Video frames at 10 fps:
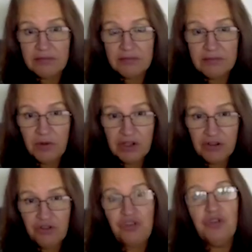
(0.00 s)
we can
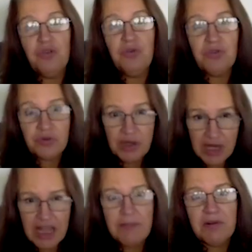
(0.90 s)
do to
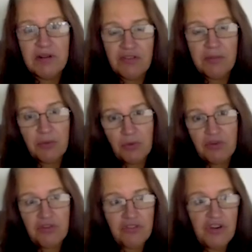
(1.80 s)
enable and support
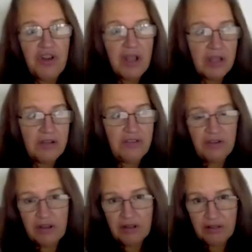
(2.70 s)
and to
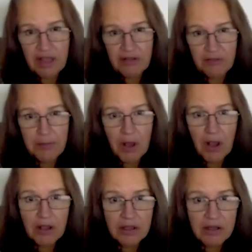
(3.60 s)
nurture that
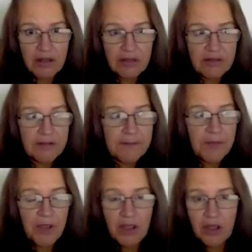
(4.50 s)
spark in others.
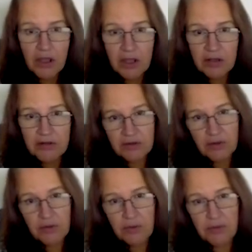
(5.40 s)

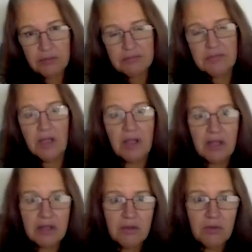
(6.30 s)
So
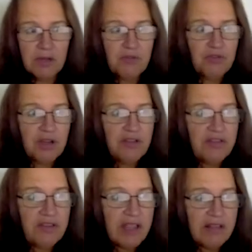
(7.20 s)
what I'm trying to
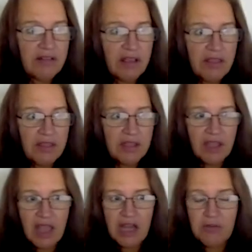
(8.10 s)
say is that I think
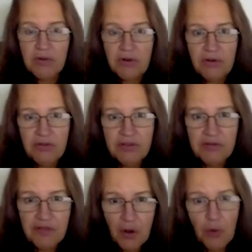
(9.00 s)
anyone who's
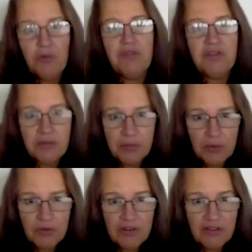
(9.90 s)
involved in
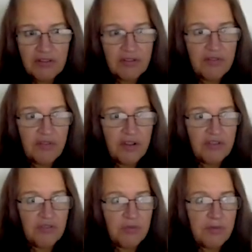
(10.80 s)
supporting
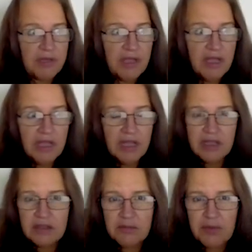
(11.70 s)
disadvantaged women
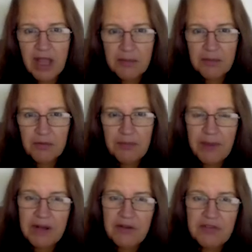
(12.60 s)
can perhaps
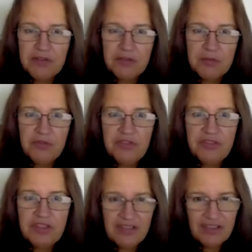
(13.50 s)
benefit from
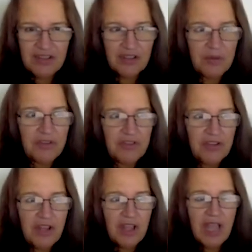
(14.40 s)
ditching the question,
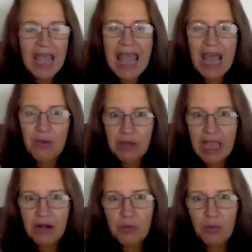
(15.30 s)
how
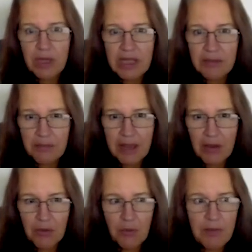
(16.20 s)
can we empower
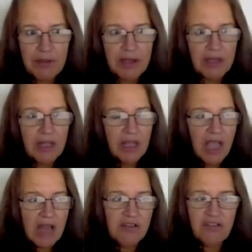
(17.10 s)
women? And
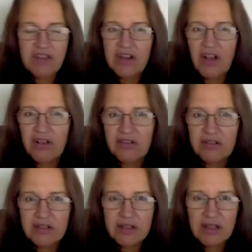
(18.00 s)
instead ask,
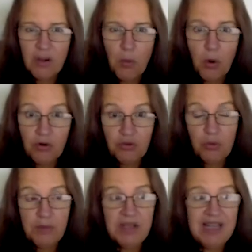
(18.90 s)
what do
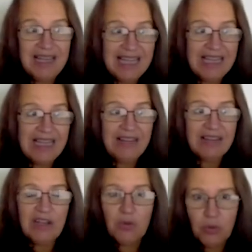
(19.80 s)
women need in
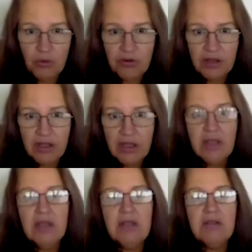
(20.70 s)
order
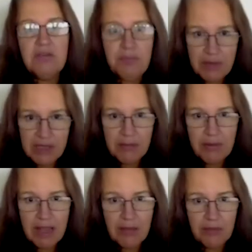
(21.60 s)
to be
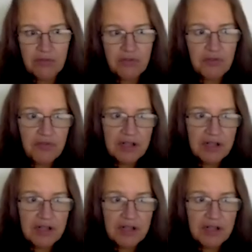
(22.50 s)
empowered, to feel